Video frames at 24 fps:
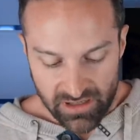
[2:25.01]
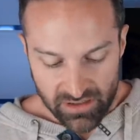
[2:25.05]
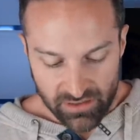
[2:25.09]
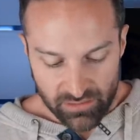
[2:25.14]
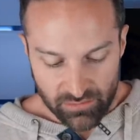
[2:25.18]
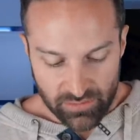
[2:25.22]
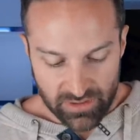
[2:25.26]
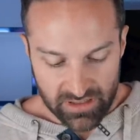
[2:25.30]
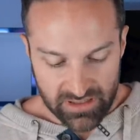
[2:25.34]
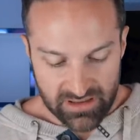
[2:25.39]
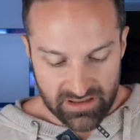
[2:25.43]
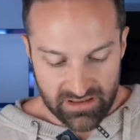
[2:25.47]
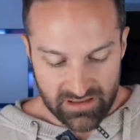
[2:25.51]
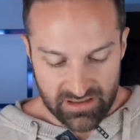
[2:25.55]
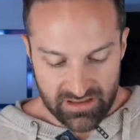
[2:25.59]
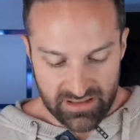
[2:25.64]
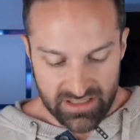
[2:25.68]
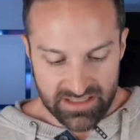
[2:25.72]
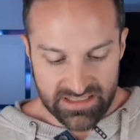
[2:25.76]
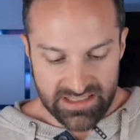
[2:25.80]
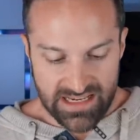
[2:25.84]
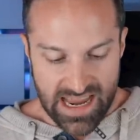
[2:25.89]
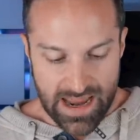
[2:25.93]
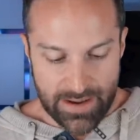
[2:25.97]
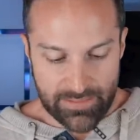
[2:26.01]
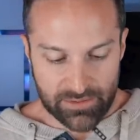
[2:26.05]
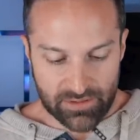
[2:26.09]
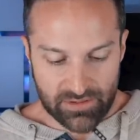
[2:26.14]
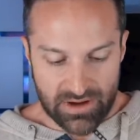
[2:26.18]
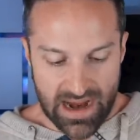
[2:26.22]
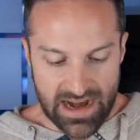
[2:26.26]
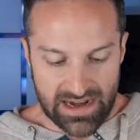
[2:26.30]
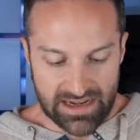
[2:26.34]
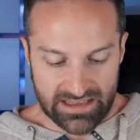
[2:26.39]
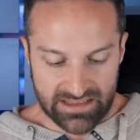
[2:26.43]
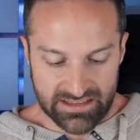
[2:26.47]
with this
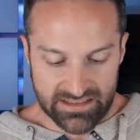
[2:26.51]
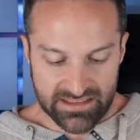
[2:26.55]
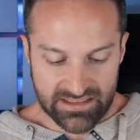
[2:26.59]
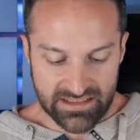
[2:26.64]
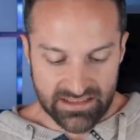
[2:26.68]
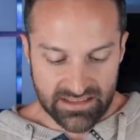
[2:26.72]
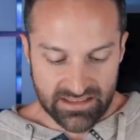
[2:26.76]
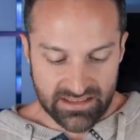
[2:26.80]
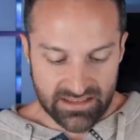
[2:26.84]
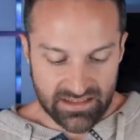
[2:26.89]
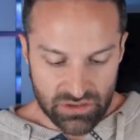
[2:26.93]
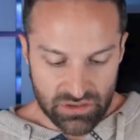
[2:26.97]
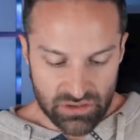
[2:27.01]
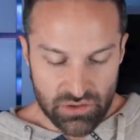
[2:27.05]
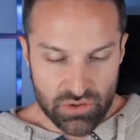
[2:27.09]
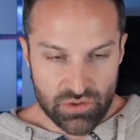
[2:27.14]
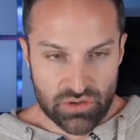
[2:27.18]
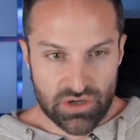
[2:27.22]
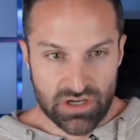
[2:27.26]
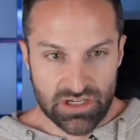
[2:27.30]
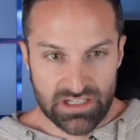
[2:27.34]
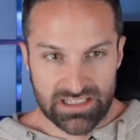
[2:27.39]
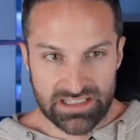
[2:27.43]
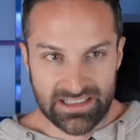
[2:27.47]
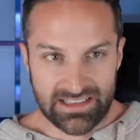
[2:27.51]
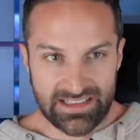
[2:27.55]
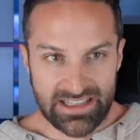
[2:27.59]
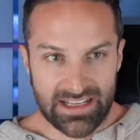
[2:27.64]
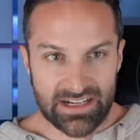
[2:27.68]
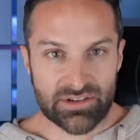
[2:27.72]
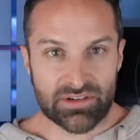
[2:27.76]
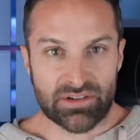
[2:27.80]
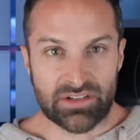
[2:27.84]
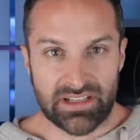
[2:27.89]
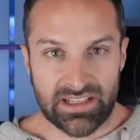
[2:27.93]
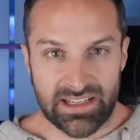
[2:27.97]
apparatus, you could
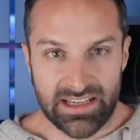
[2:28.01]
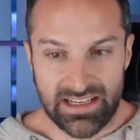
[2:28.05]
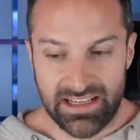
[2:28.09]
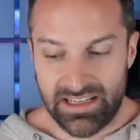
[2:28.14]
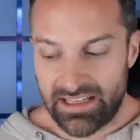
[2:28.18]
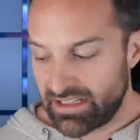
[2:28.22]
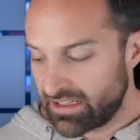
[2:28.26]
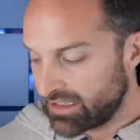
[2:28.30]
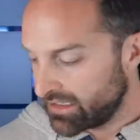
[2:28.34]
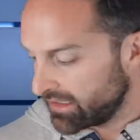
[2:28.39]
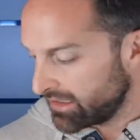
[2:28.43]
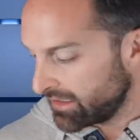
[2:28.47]
literally